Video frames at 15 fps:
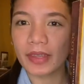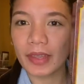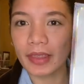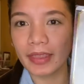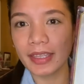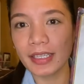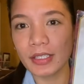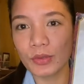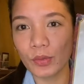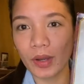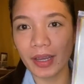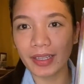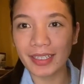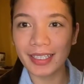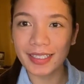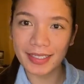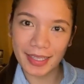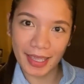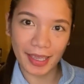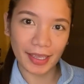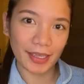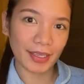This one is
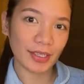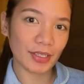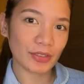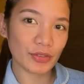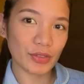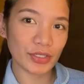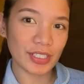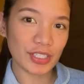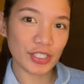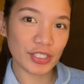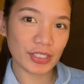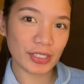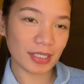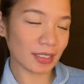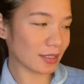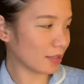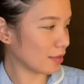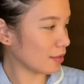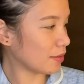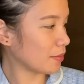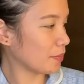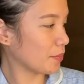a traditional
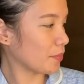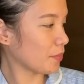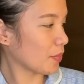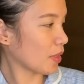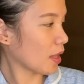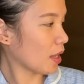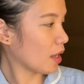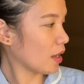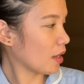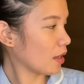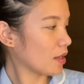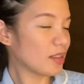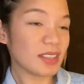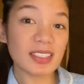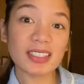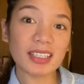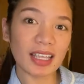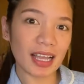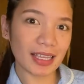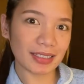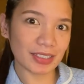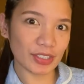
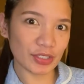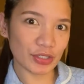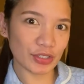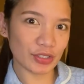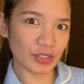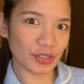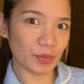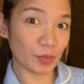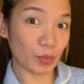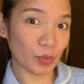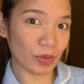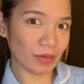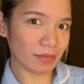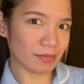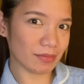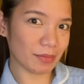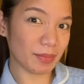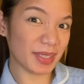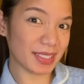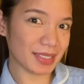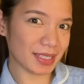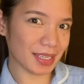Scottish
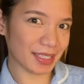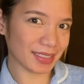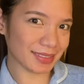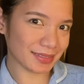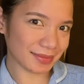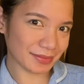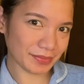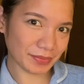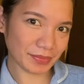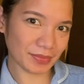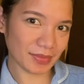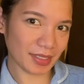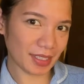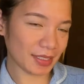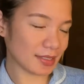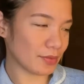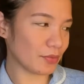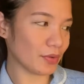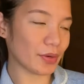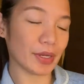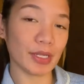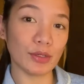biscuit. It's
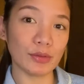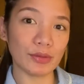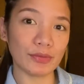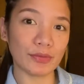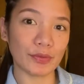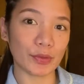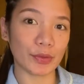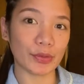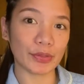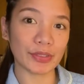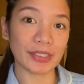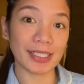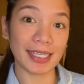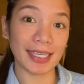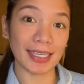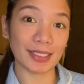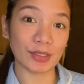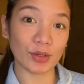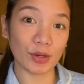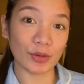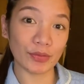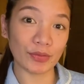very good for tea and
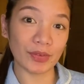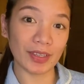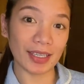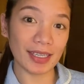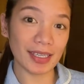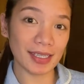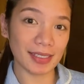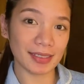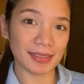coffee.